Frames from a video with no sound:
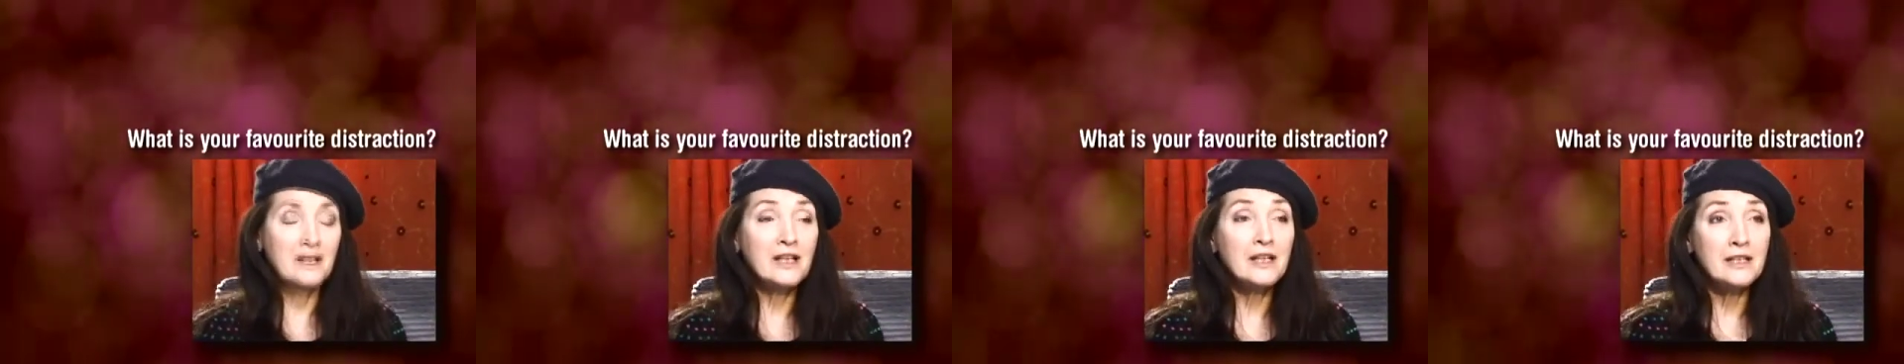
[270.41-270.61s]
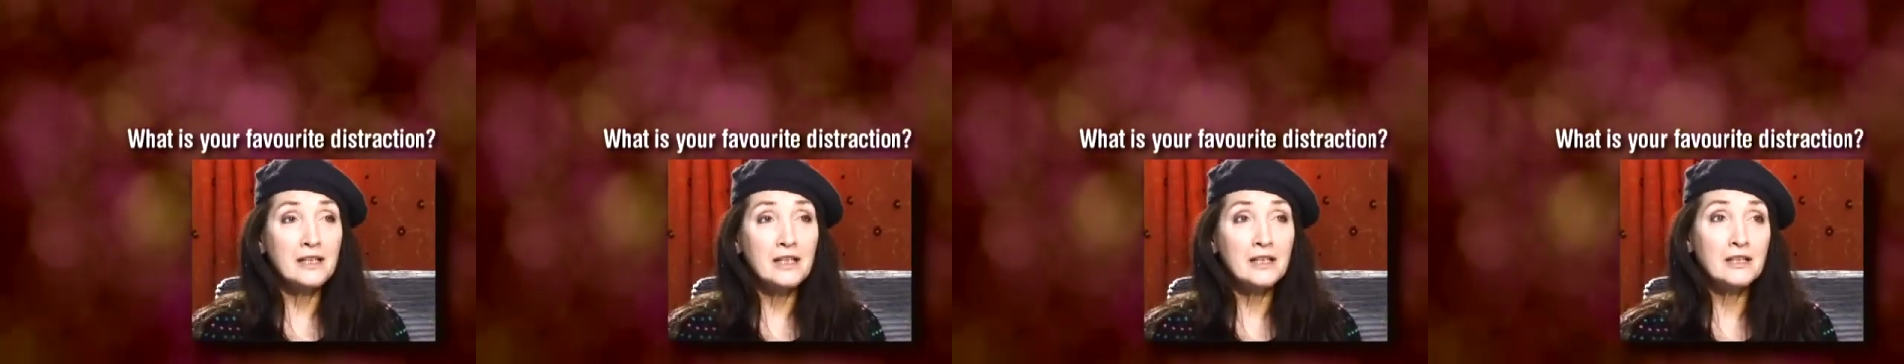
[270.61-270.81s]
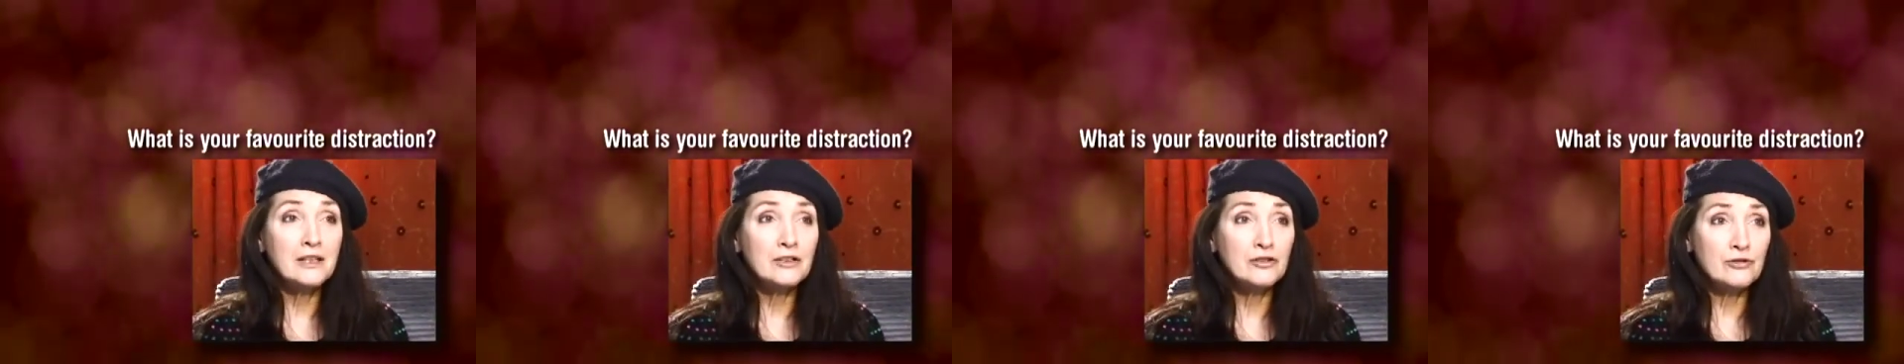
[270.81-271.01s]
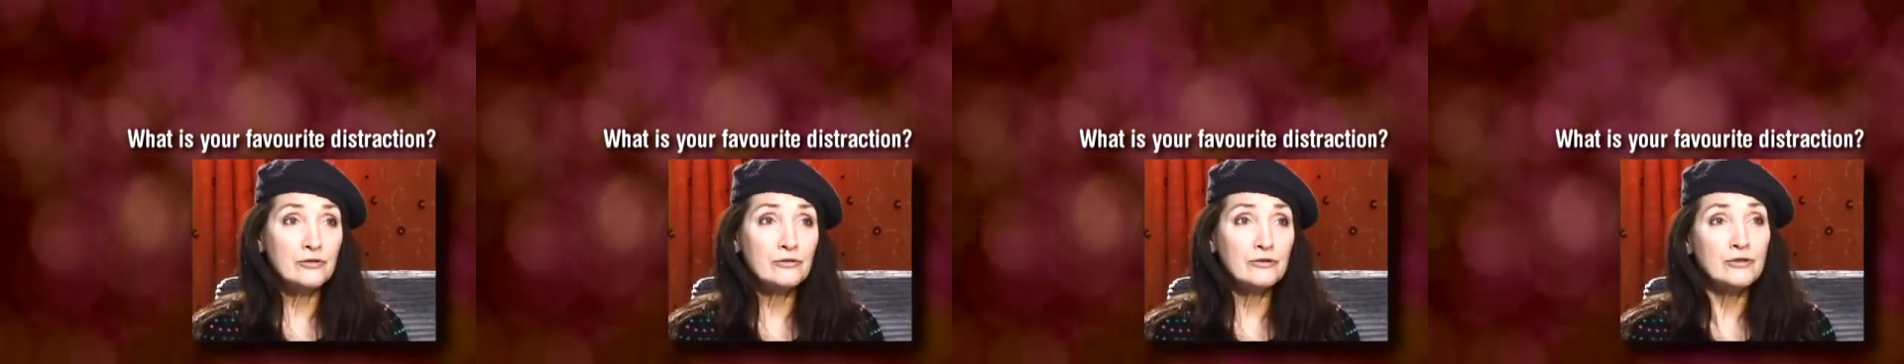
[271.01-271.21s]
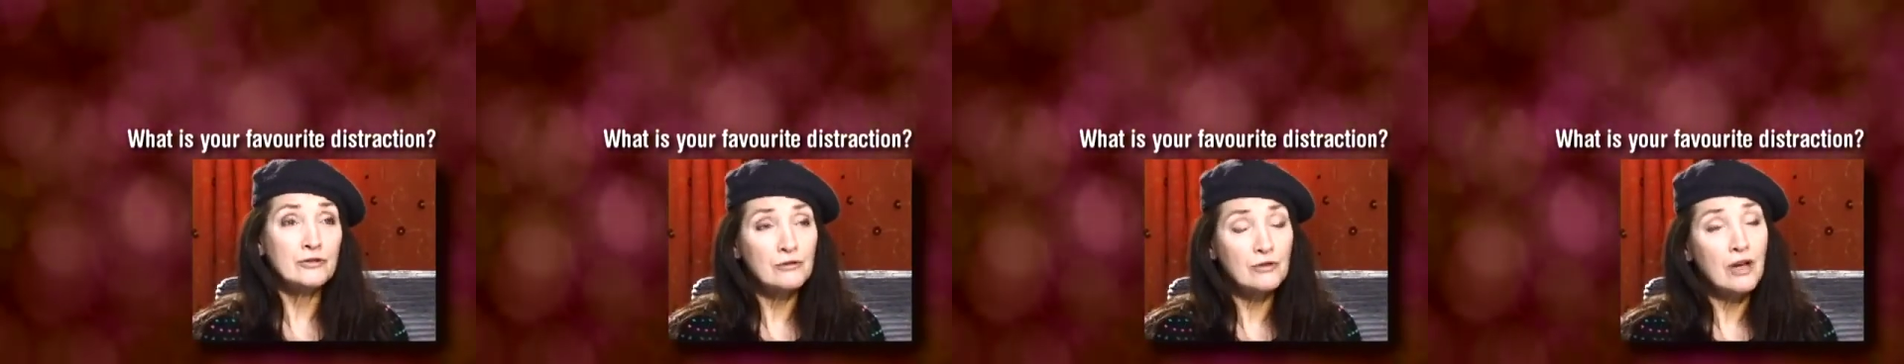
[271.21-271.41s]
In England,
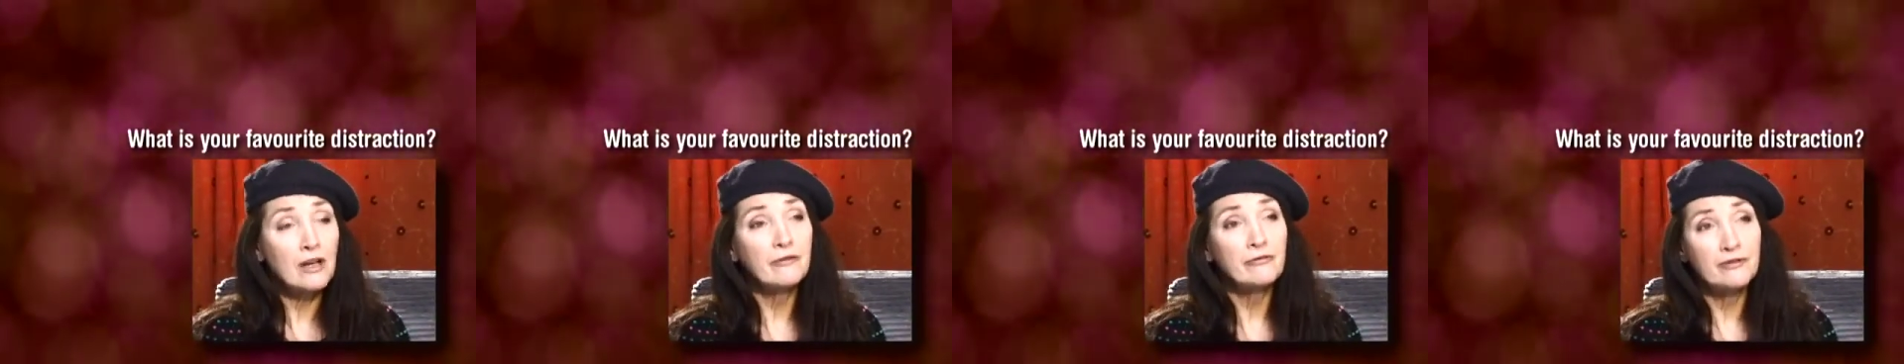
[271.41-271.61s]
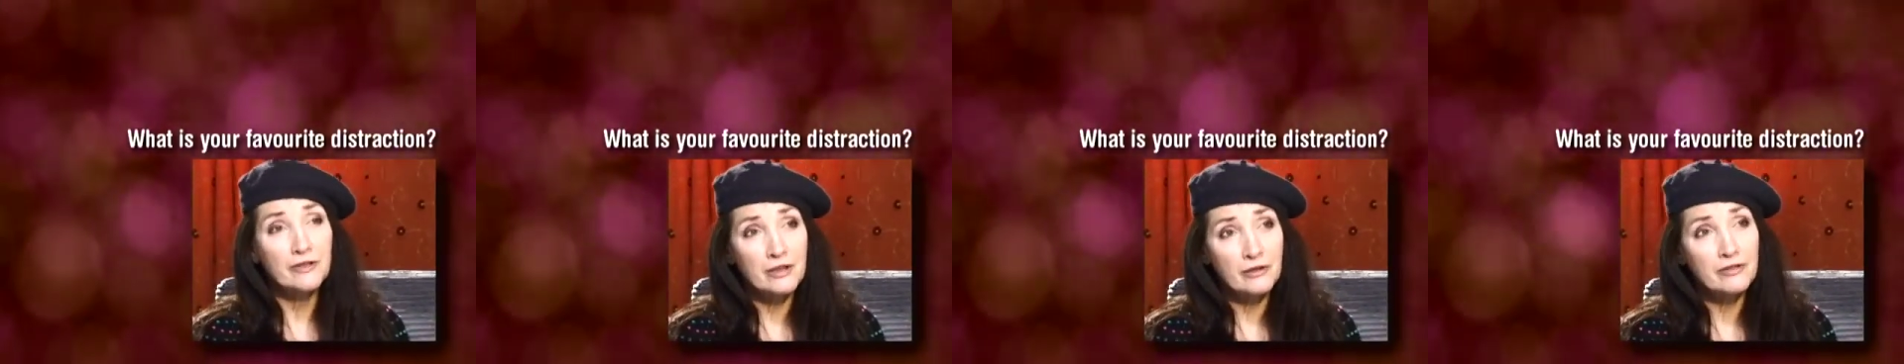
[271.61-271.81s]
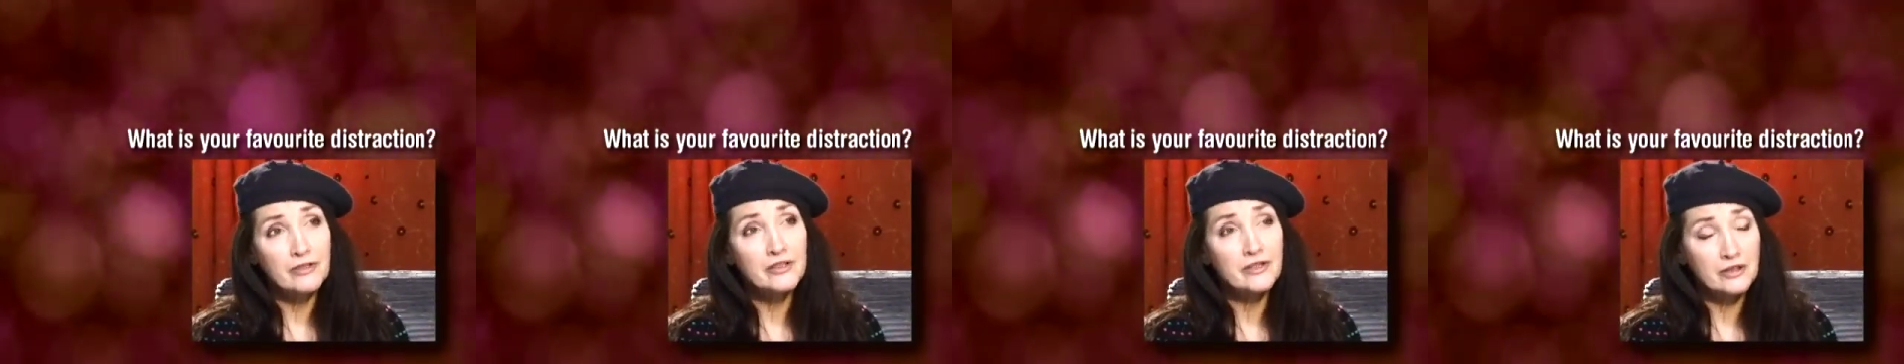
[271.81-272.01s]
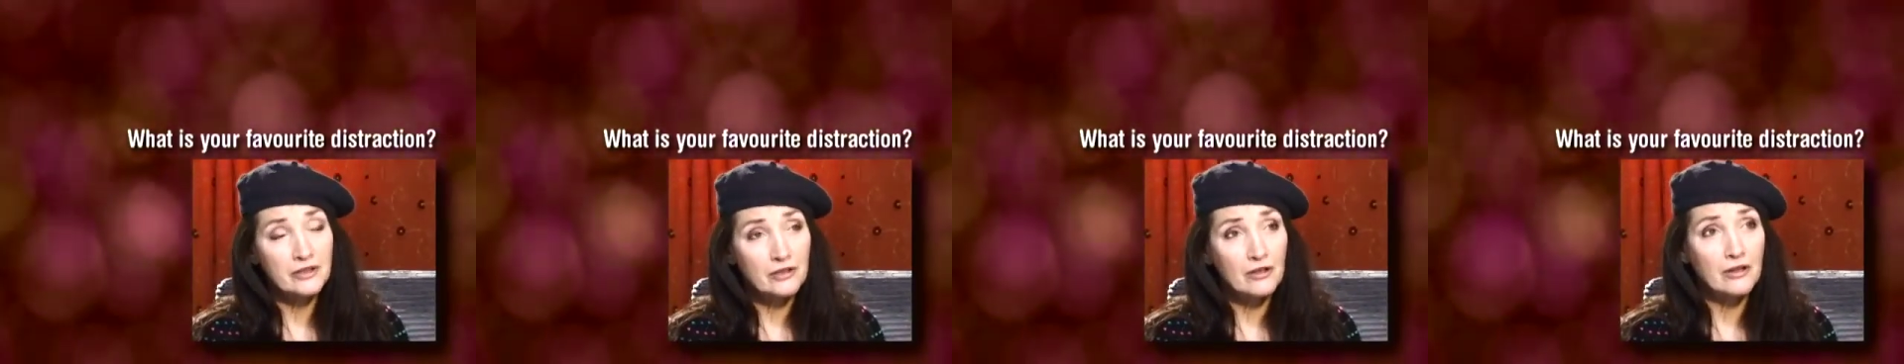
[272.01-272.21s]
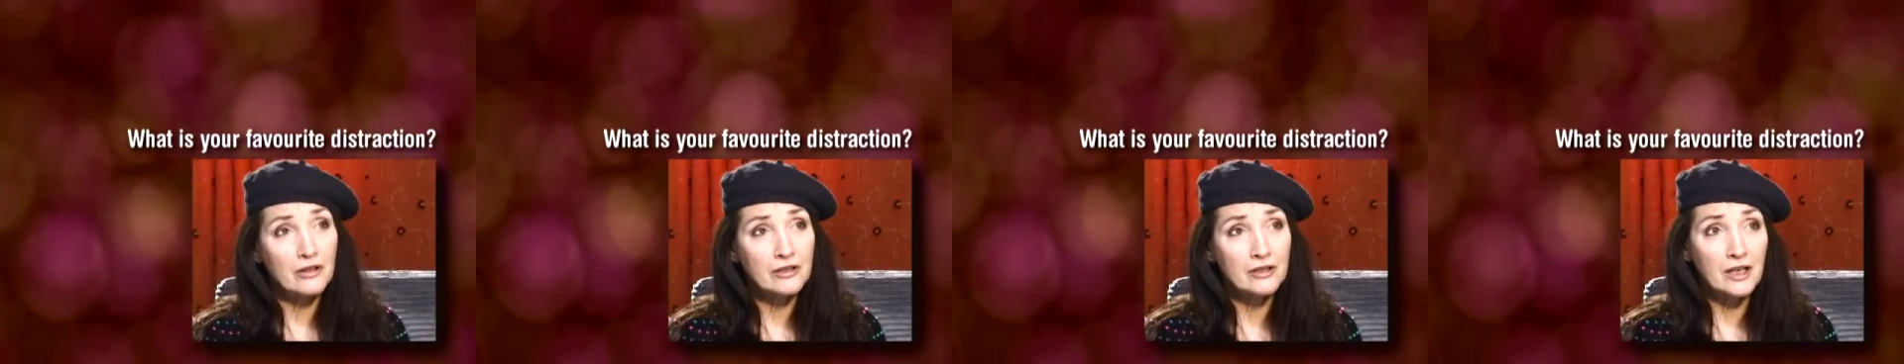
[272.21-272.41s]
you do have fairies in the
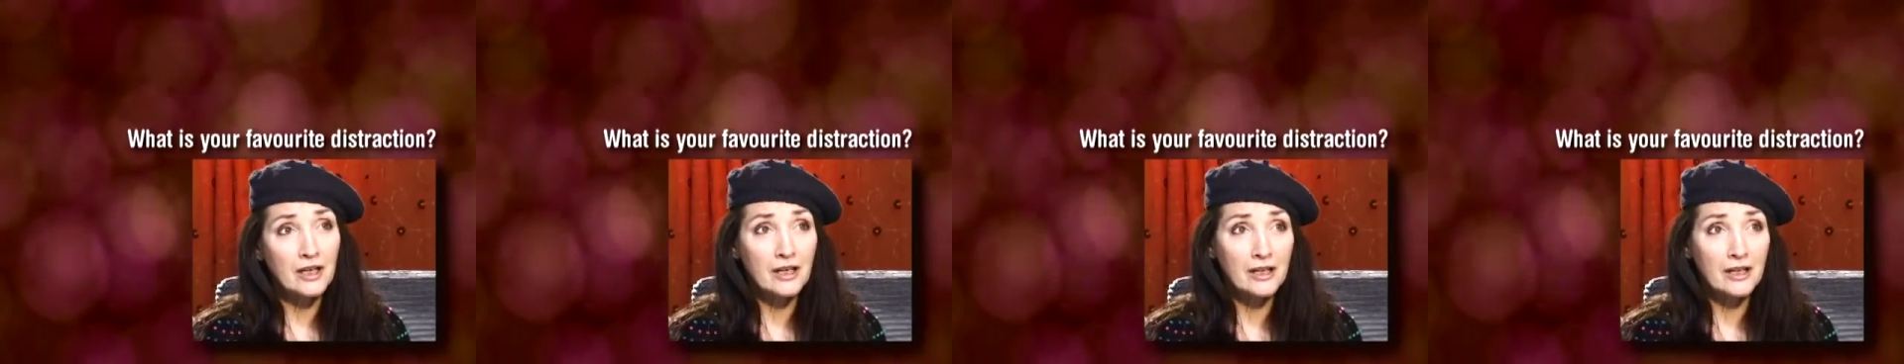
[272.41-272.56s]
garden.